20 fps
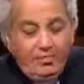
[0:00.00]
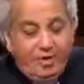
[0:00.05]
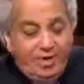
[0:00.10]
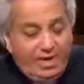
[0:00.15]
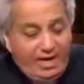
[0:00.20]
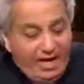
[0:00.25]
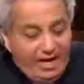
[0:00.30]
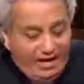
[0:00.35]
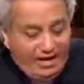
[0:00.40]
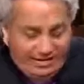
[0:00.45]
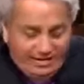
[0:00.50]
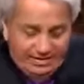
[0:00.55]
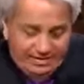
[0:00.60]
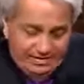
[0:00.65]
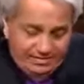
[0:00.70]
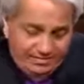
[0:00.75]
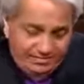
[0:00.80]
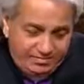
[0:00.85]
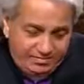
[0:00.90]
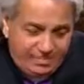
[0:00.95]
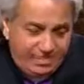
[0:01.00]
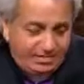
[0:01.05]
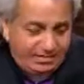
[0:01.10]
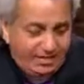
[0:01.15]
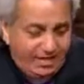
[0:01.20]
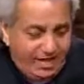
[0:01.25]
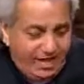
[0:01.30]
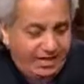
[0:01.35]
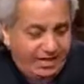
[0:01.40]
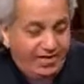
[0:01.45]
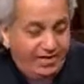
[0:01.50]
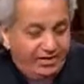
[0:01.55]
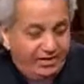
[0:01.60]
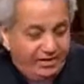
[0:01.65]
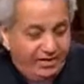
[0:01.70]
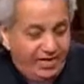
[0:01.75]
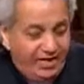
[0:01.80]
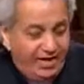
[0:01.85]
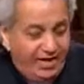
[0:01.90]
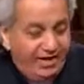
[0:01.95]
But I
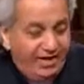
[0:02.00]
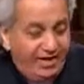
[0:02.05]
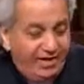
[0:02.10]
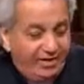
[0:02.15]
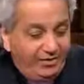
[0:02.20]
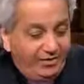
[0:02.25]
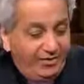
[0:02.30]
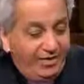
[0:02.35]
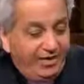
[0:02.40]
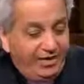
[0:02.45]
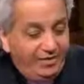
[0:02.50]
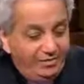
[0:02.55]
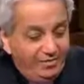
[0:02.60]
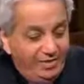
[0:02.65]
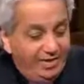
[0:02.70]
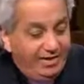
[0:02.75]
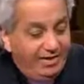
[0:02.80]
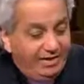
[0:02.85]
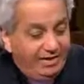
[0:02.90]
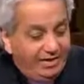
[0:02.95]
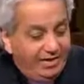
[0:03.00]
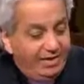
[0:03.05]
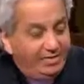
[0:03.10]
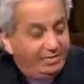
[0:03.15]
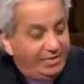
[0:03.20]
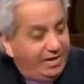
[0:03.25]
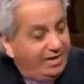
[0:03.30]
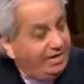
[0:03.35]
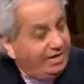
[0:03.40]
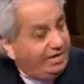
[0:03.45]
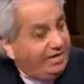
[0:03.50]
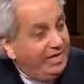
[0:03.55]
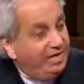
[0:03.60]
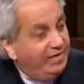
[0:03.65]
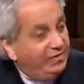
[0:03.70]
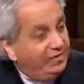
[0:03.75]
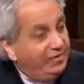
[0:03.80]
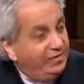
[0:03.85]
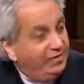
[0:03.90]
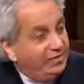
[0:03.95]
agree in many
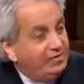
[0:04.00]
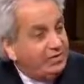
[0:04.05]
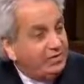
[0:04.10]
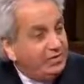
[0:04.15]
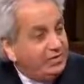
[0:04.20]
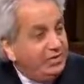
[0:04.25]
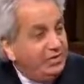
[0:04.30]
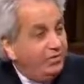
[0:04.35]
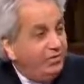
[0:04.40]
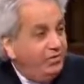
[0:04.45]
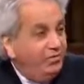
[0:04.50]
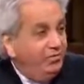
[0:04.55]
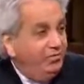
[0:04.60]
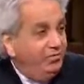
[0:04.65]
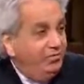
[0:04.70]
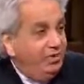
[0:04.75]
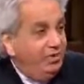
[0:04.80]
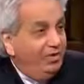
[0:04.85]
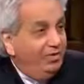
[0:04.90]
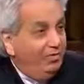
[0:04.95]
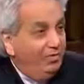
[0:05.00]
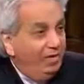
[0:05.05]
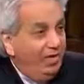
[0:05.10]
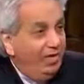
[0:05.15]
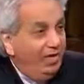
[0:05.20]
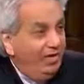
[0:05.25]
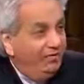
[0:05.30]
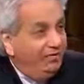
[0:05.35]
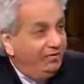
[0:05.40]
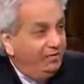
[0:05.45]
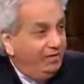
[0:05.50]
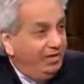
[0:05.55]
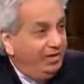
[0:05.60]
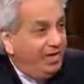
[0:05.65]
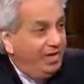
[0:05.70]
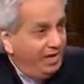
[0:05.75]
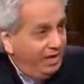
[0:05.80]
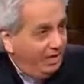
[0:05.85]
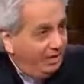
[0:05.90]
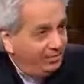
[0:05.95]
cases, you know, we haven't
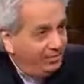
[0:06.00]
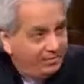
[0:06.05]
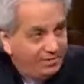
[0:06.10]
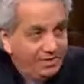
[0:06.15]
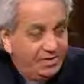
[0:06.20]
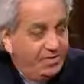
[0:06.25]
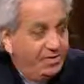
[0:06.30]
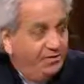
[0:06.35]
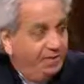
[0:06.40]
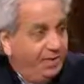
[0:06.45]
been helped,